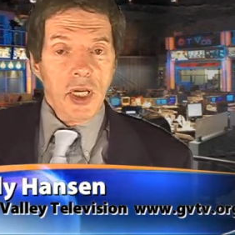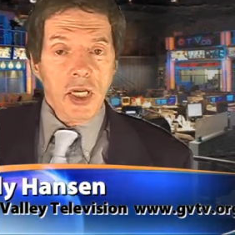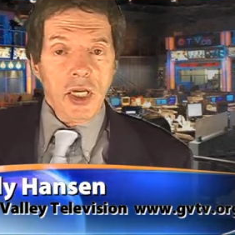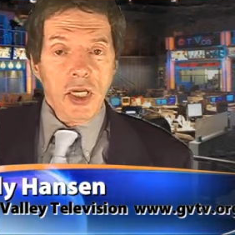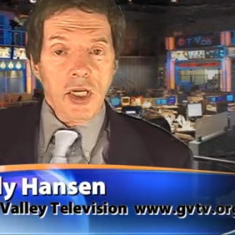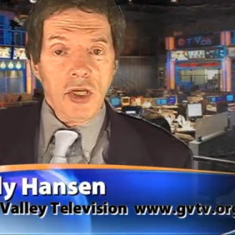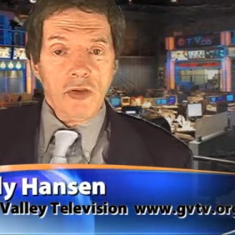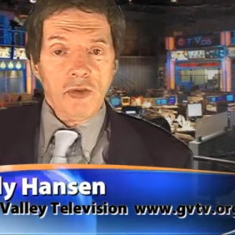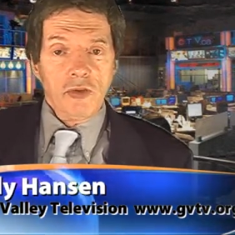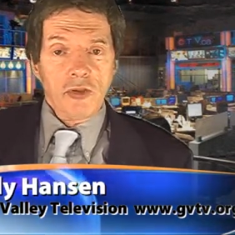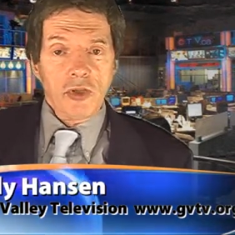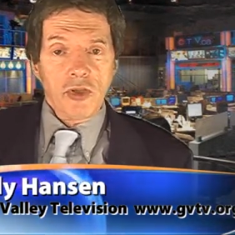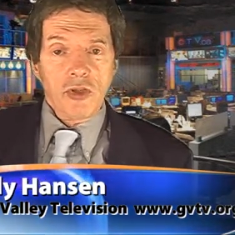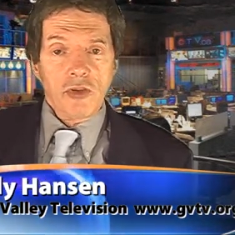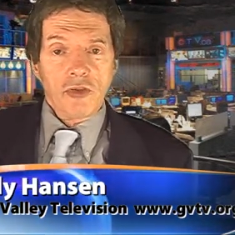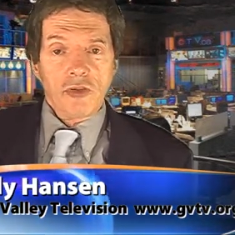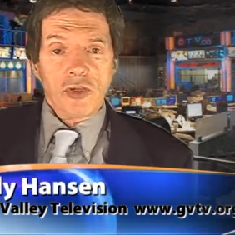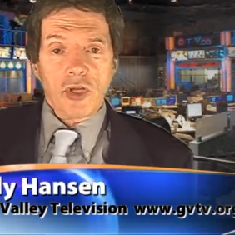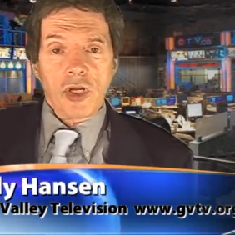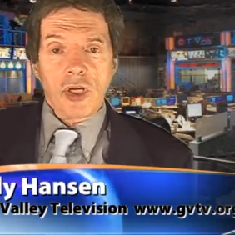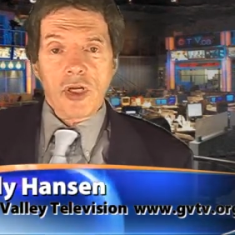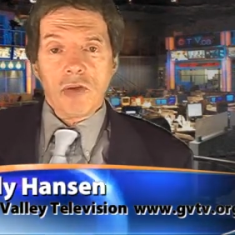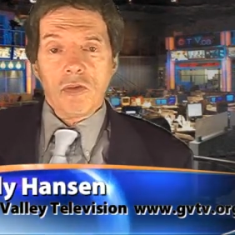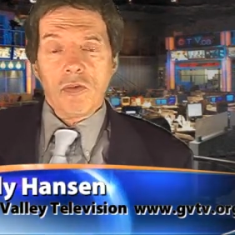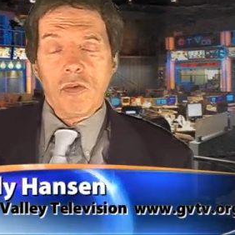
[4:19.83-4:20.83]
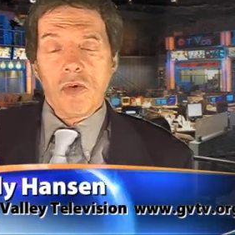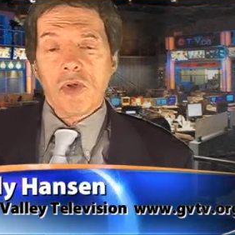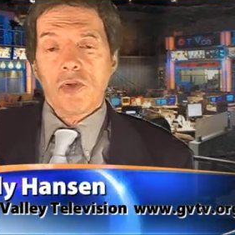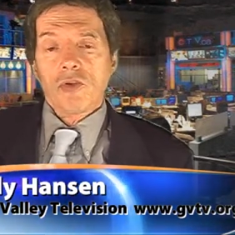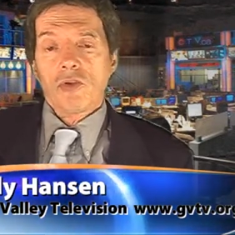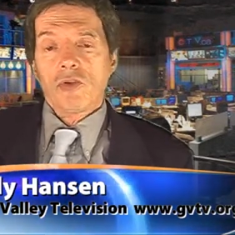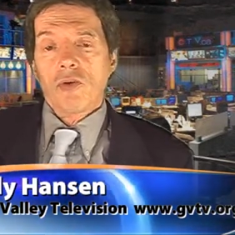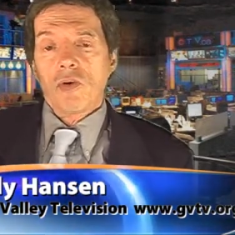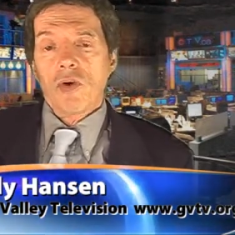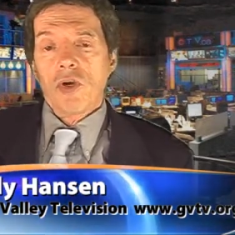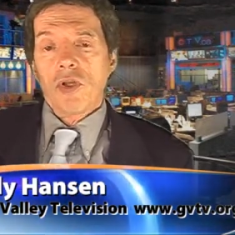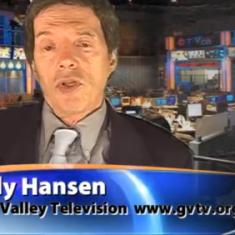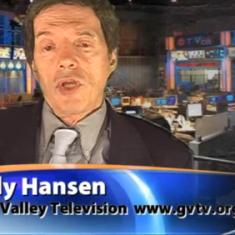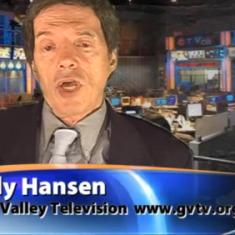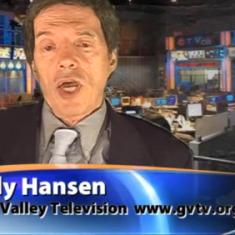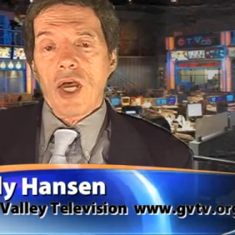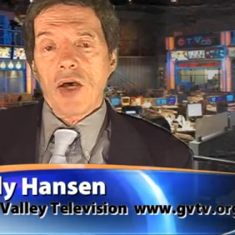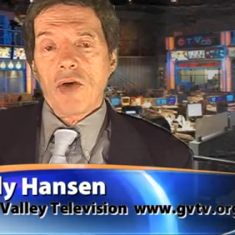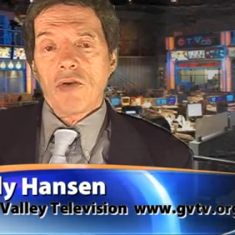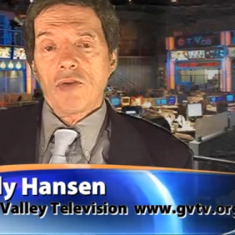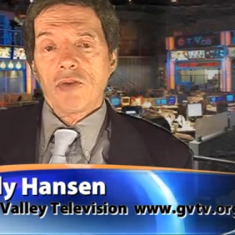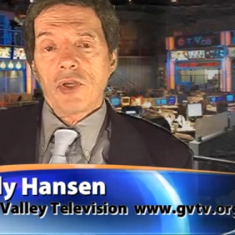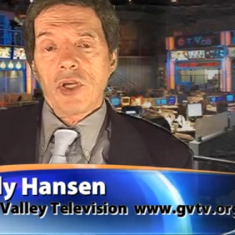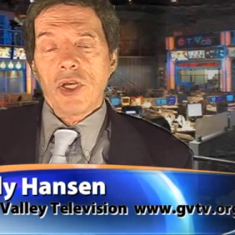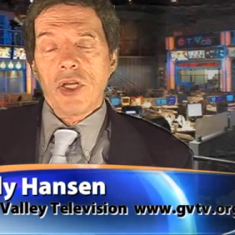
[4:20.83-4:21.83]
He said the Senate will join the
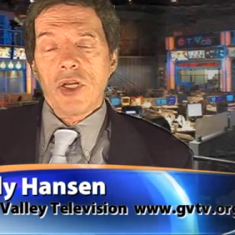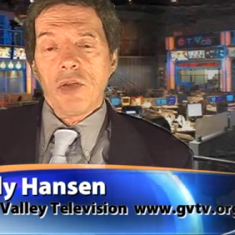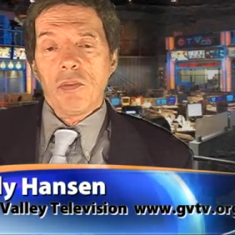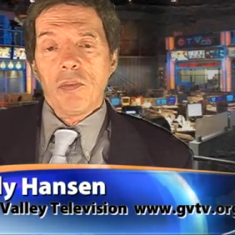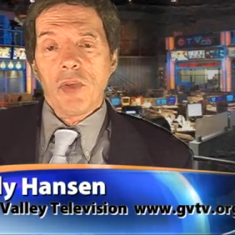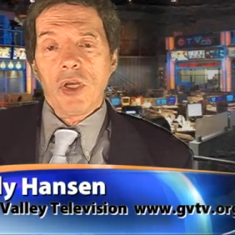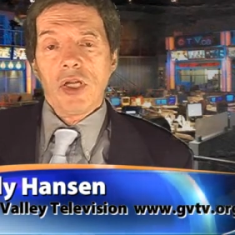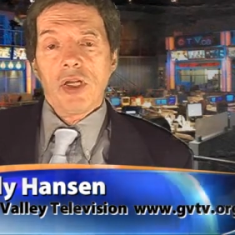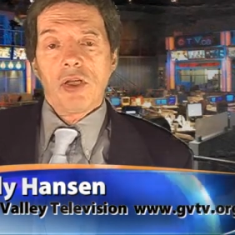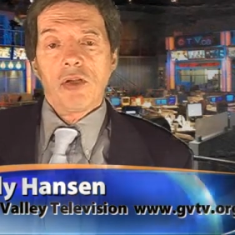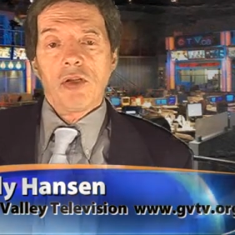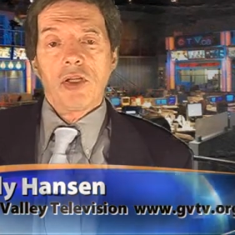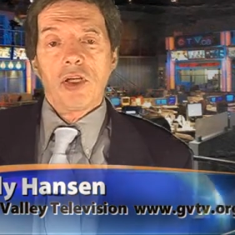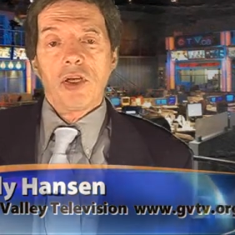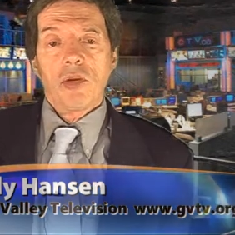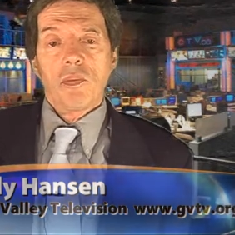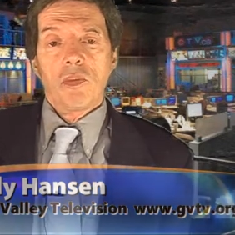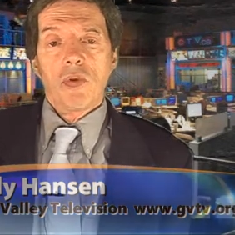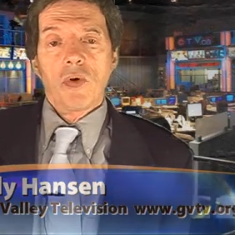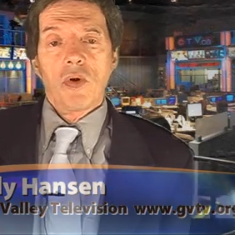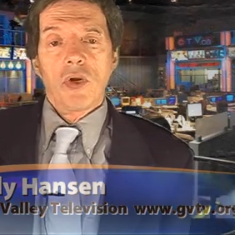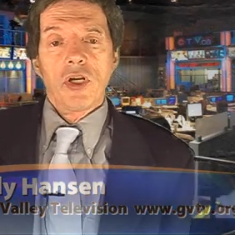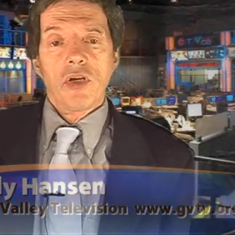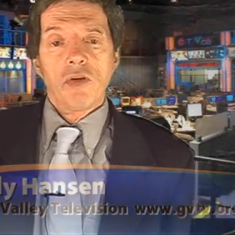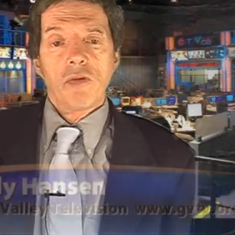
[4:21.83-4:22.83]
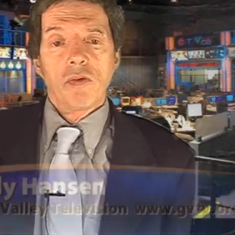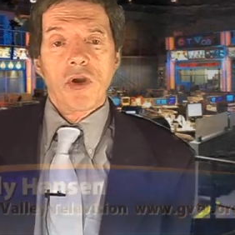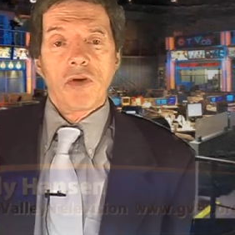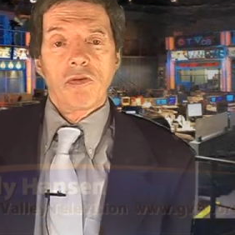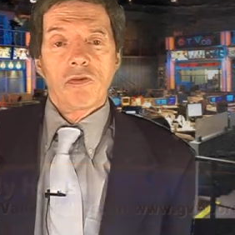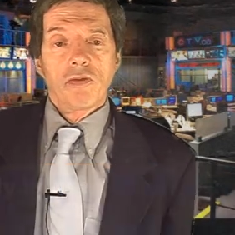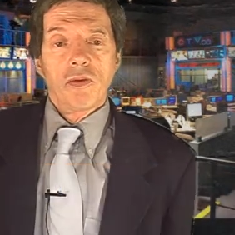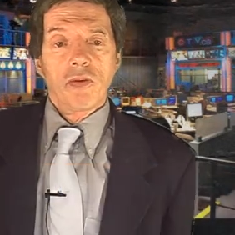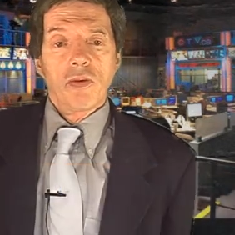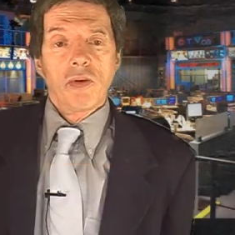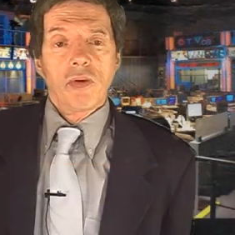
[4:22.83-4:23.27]
House in immediately appointing